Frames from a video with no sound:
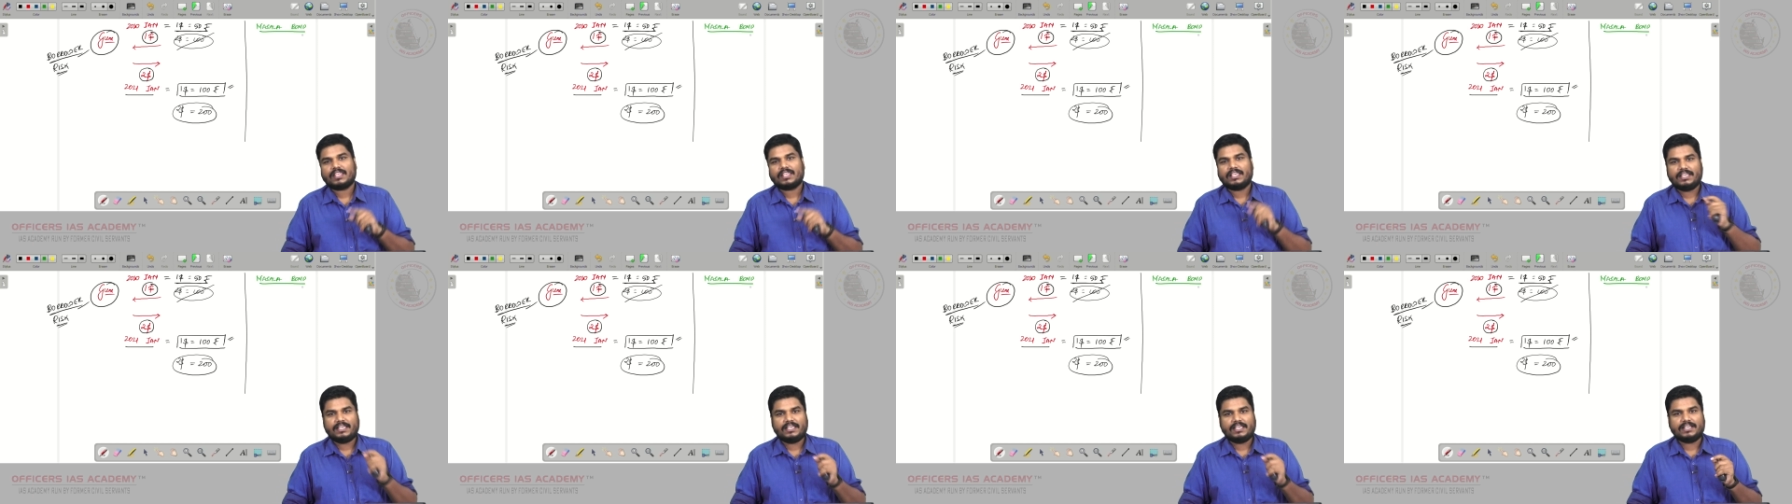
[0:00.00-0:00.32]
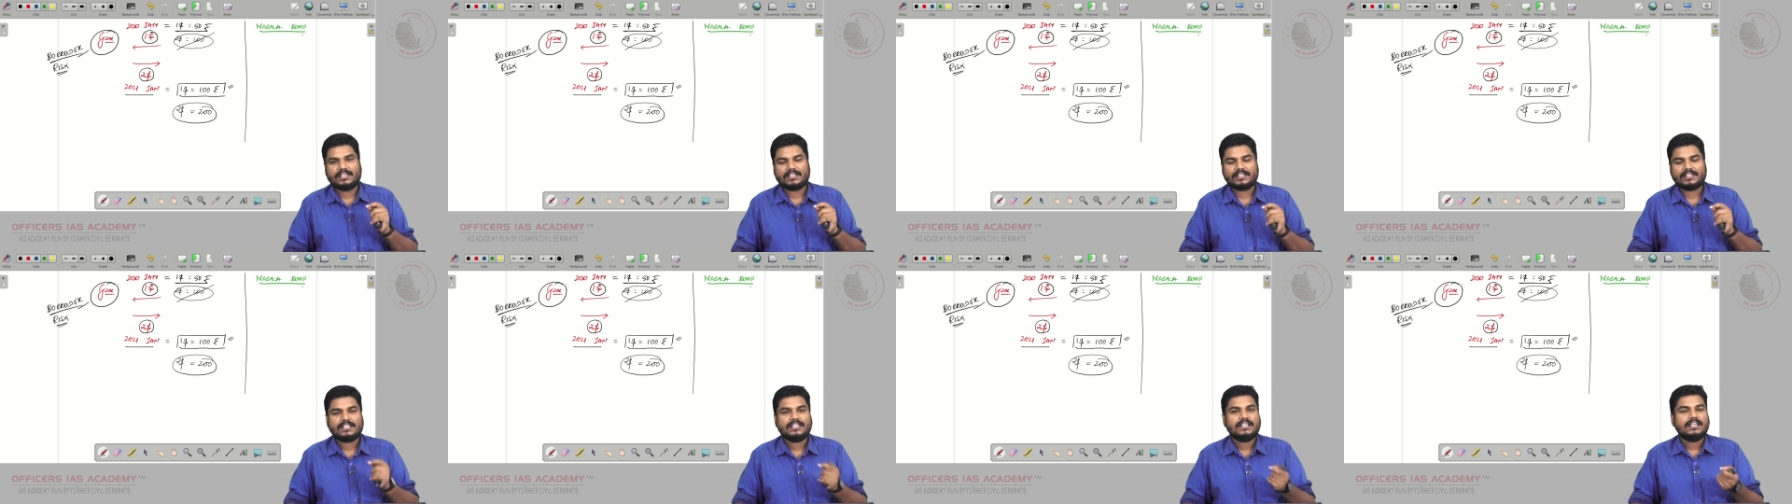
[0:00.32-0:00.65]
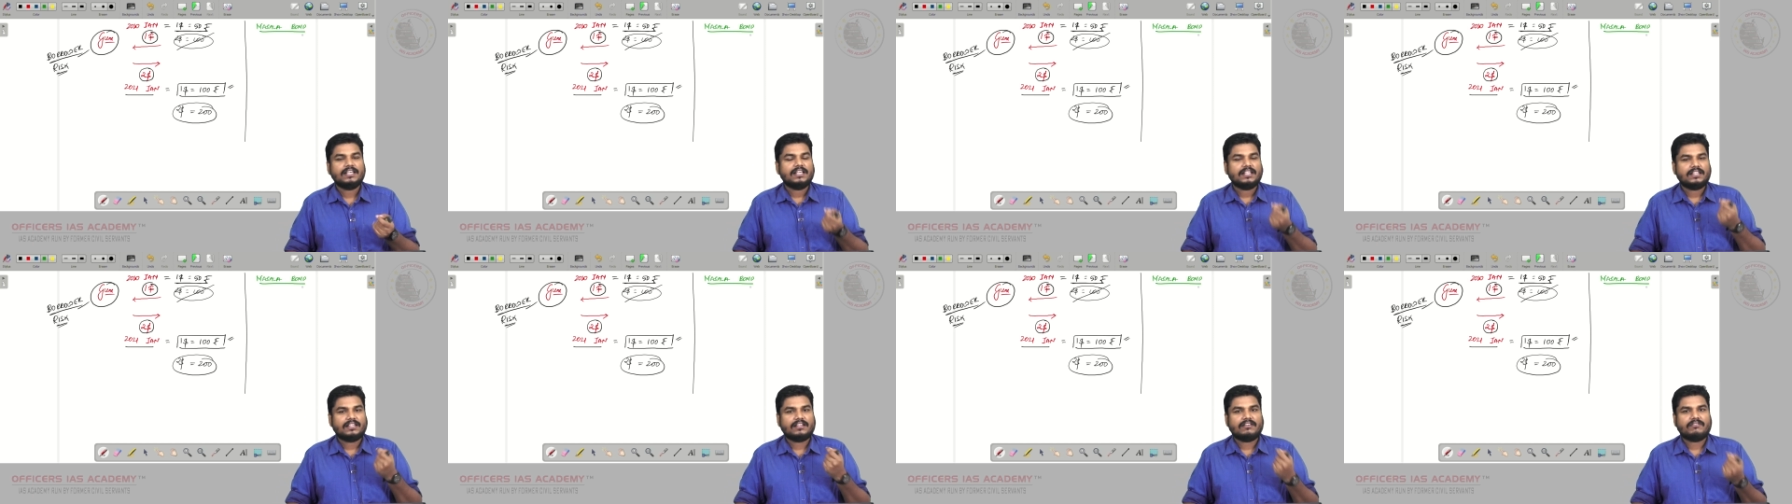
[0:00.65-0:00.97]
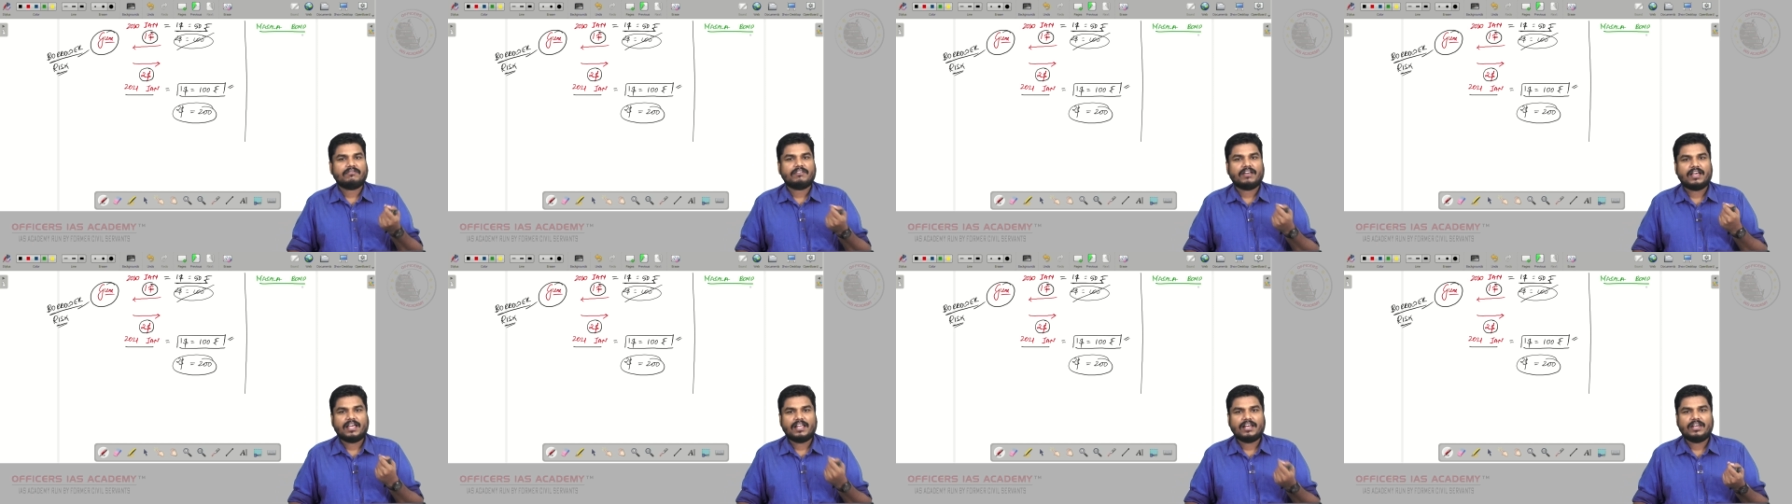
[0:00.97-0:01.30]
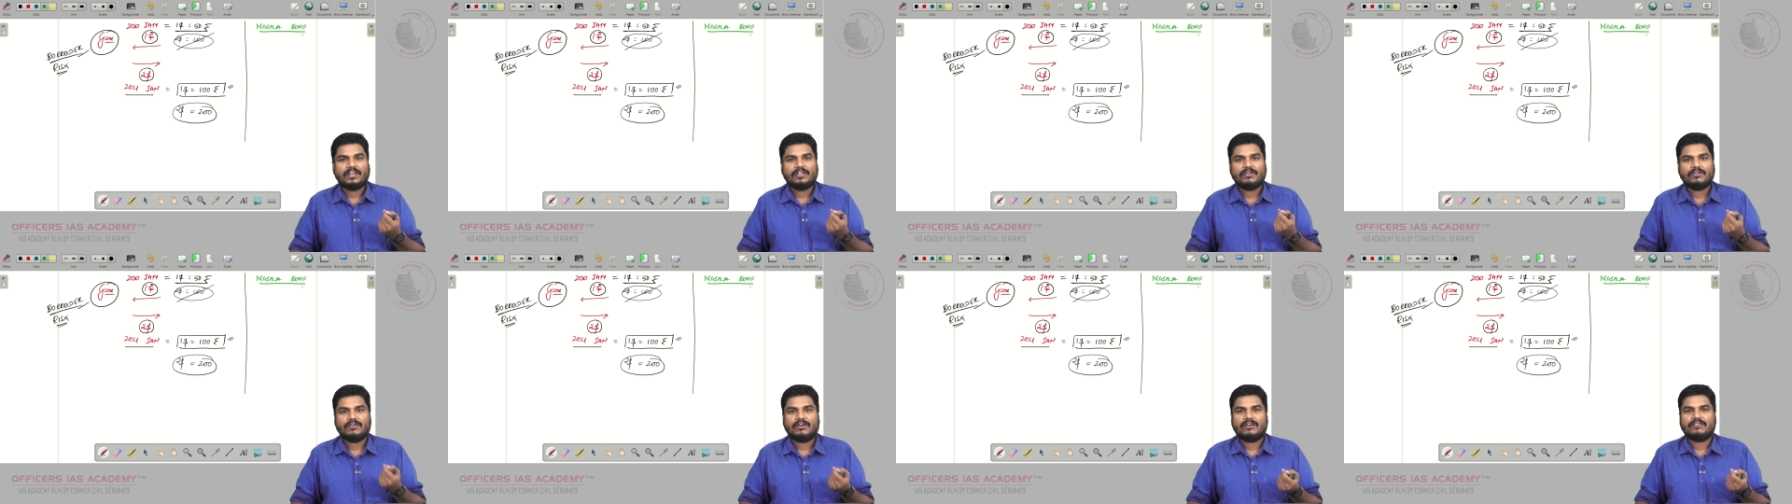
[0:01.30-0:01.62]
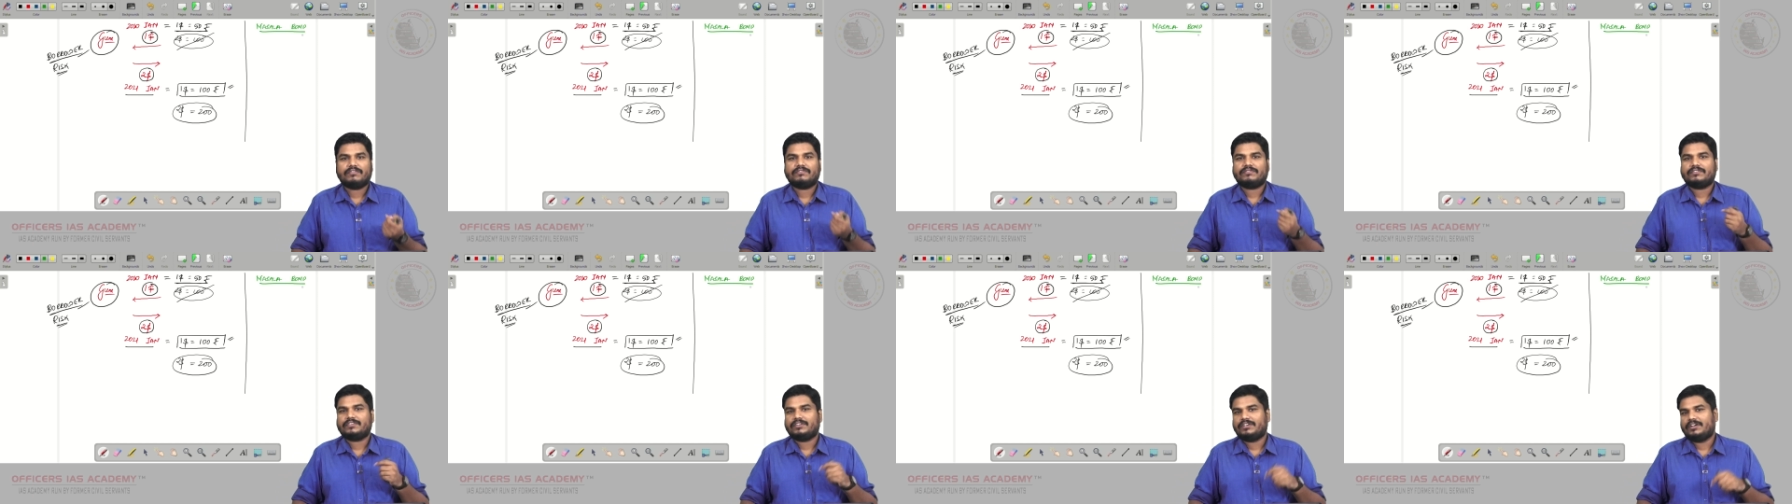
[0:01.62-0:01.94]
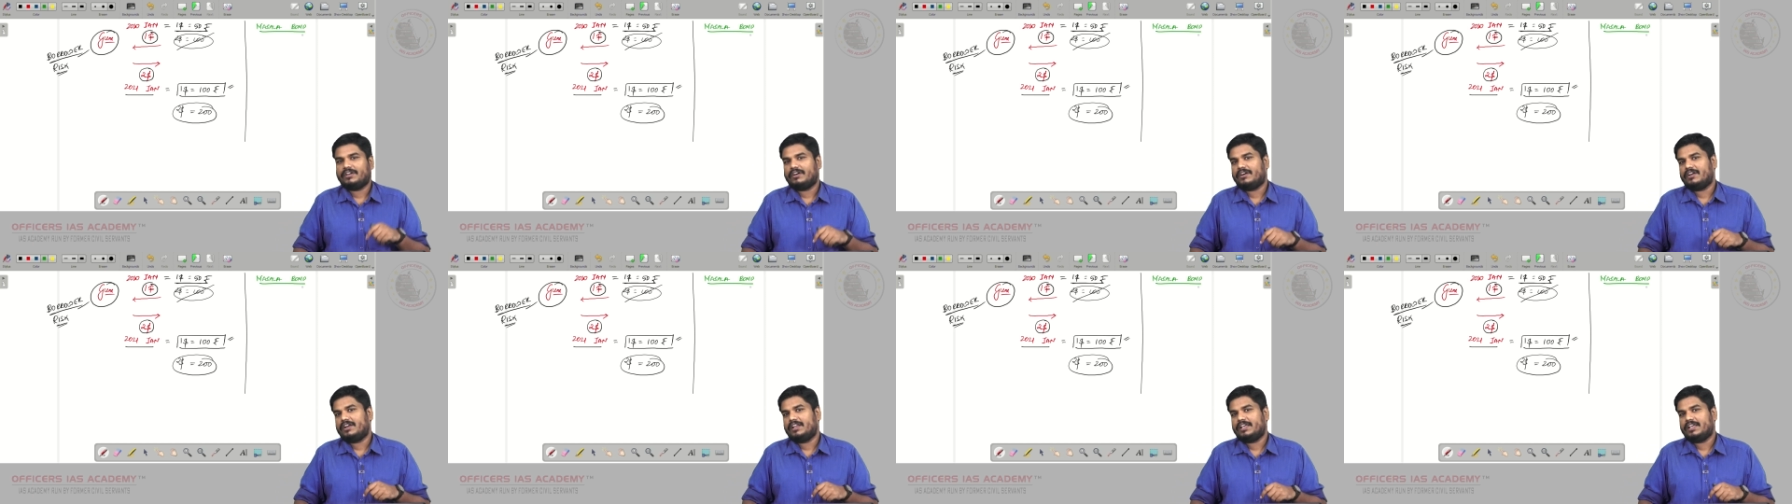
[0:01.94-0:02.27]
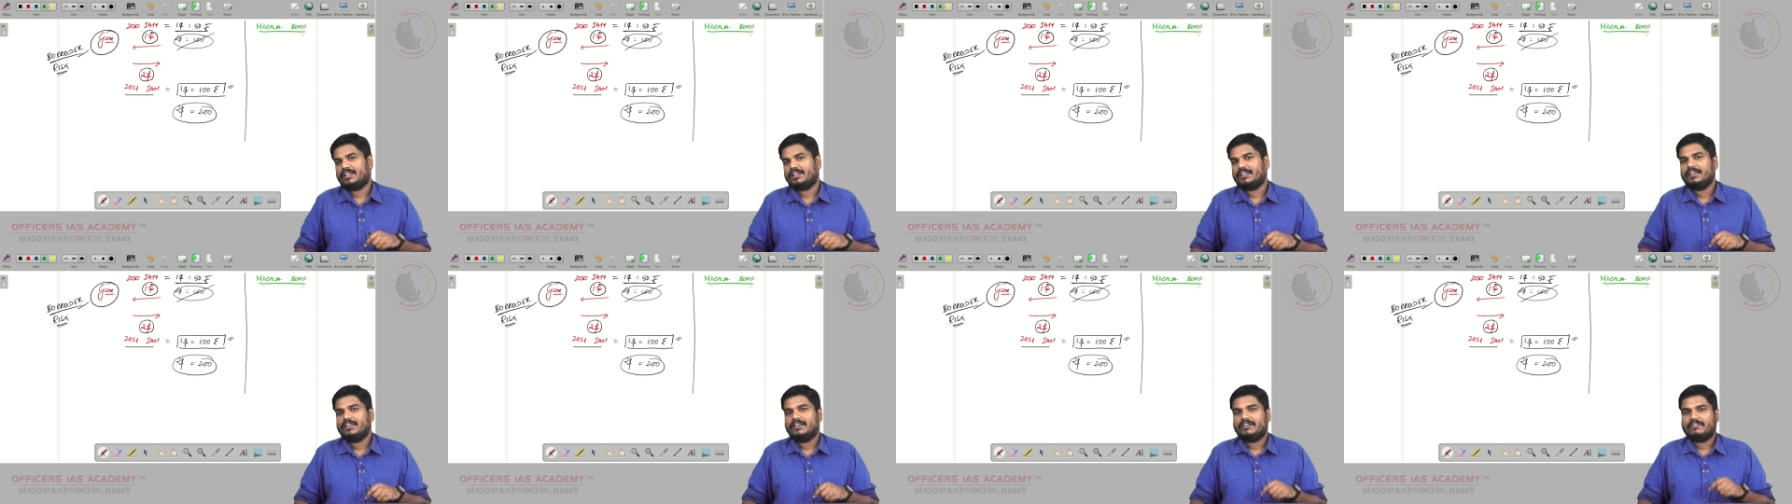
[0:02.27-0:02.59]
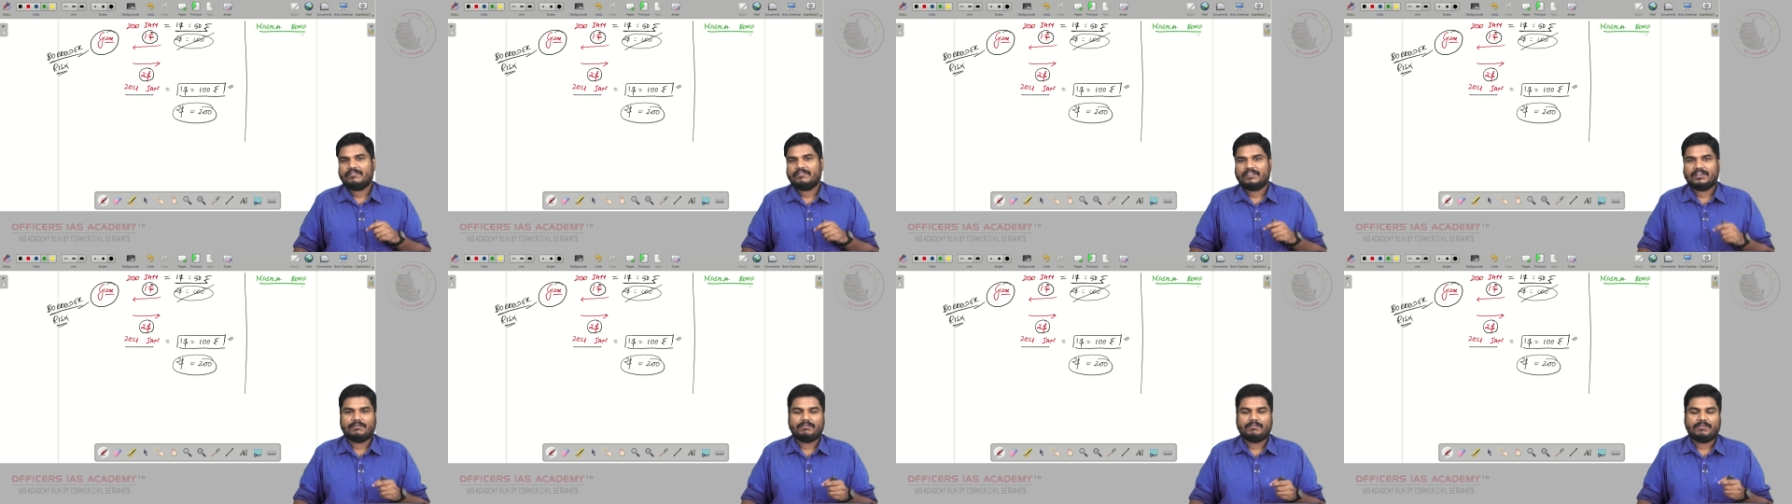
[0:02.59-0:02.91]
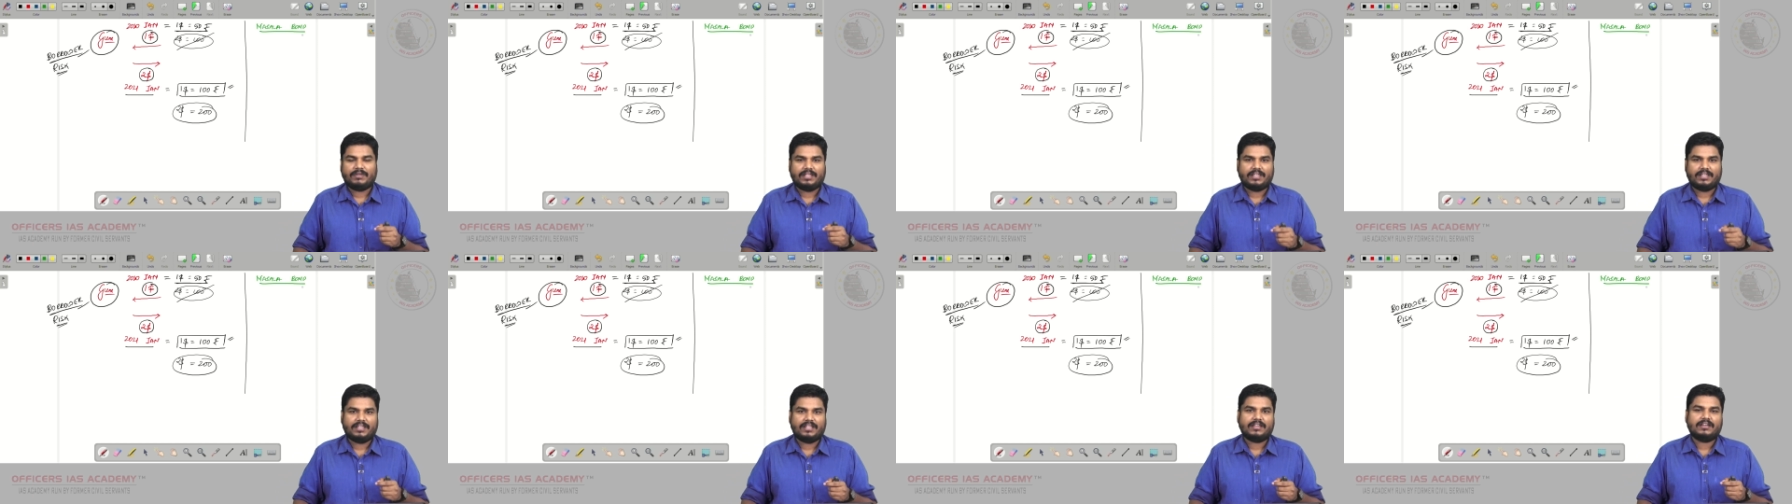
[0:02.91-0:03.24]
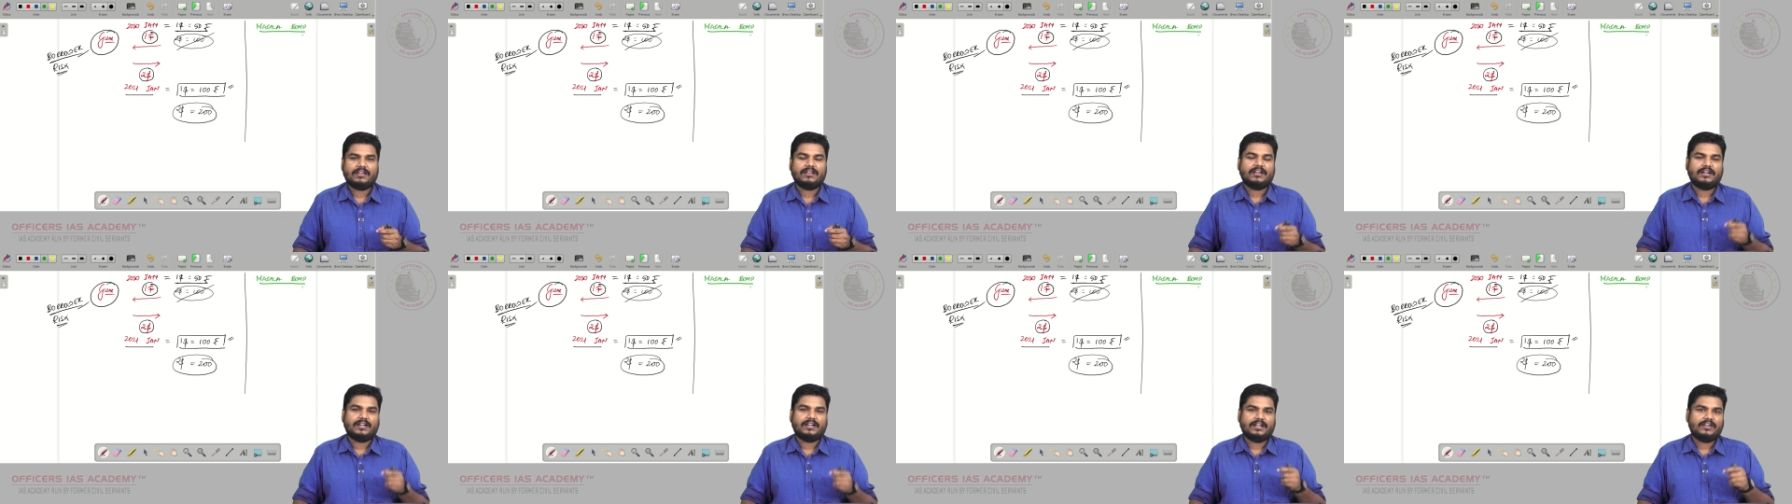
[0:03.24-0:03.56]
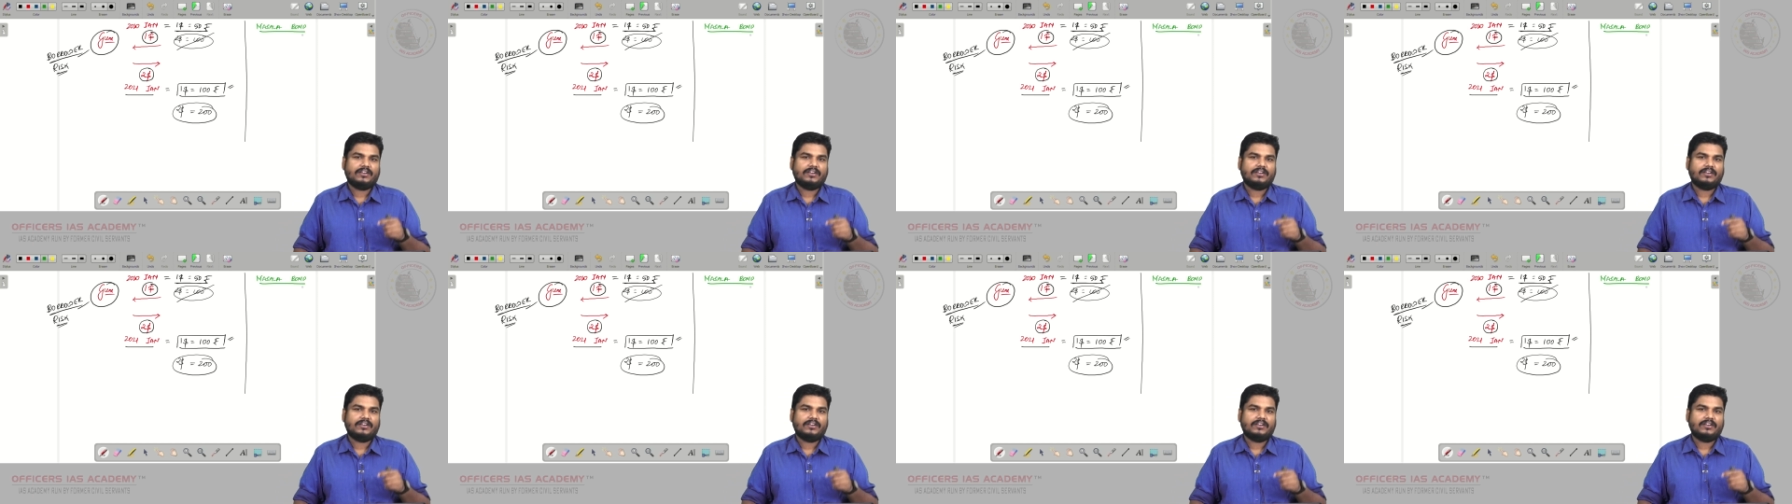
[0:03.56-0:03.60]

Here the value of dollar will be